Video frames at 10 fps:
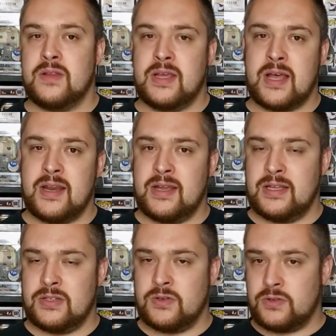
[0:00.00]
and they kind
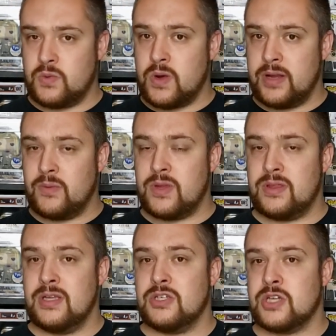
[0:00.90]
of intertwine
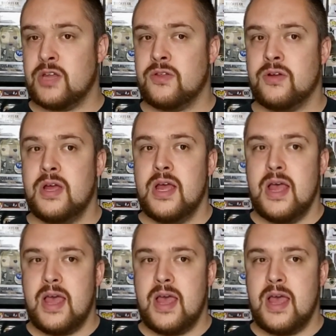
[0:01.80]
with each other